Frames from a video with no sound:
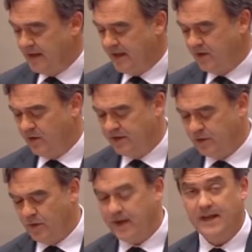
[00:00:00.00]
including
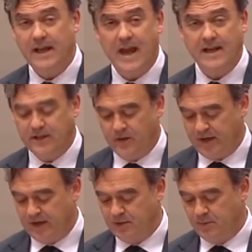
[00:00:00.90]
directly and
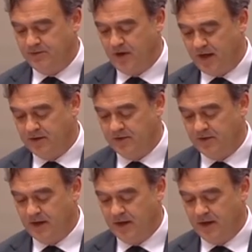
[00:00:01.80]
indirectly to providers,